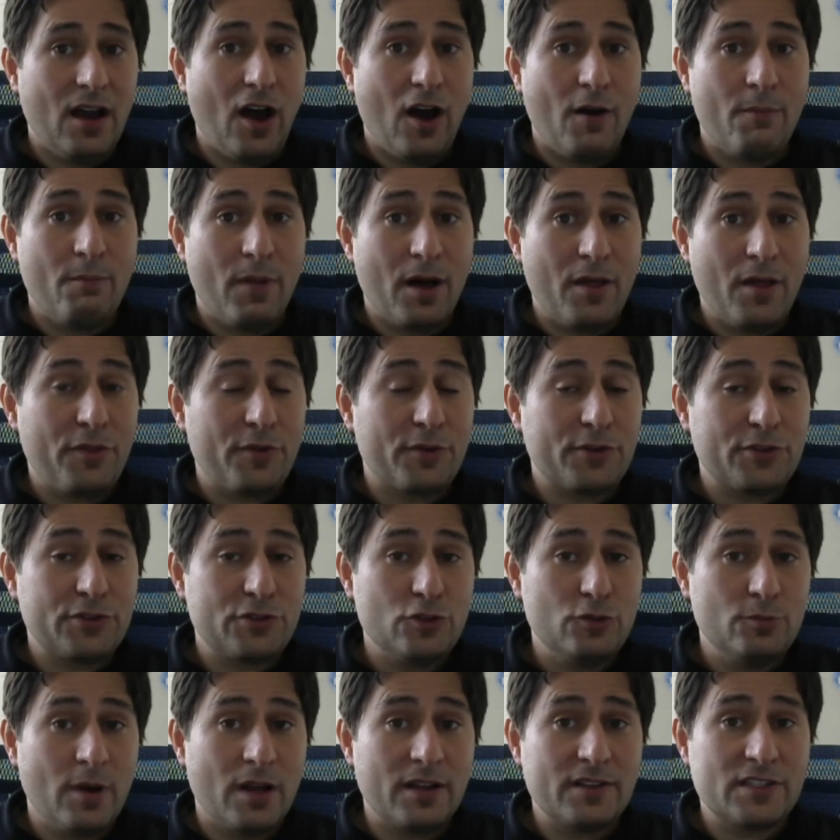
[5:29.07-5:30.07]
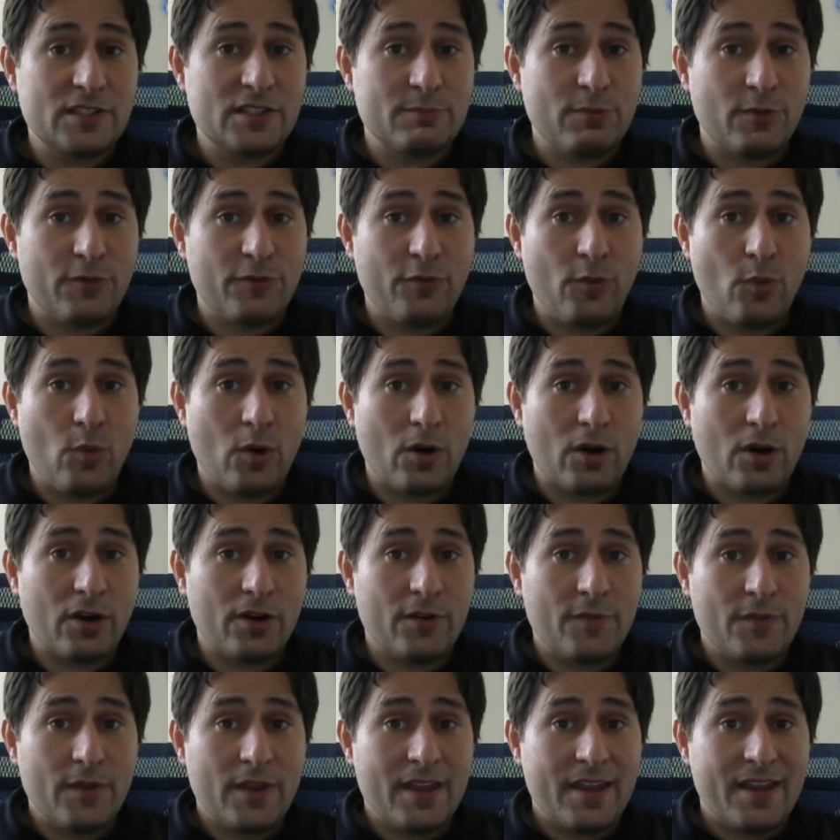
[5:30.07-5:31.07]
a month or 2 months
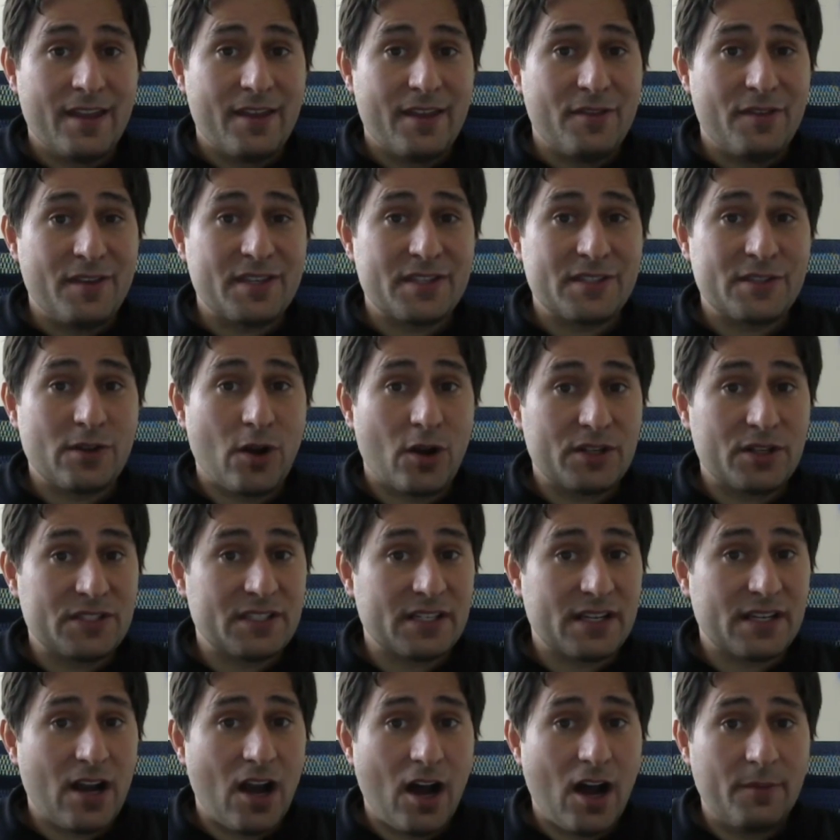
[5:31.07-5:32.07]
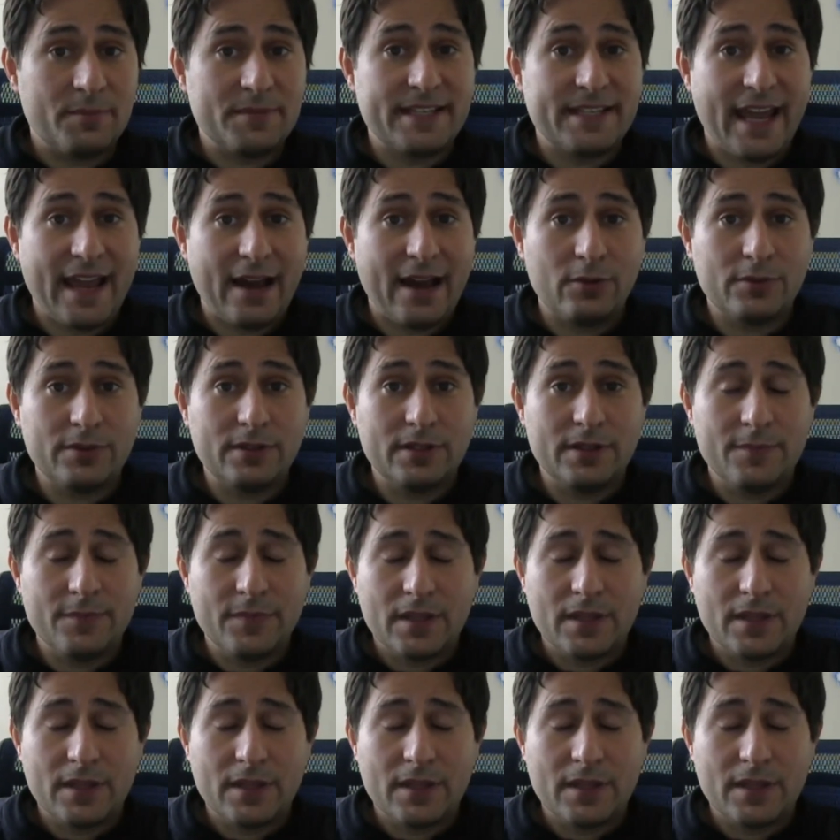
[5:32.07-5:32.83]
before this starts to calm down.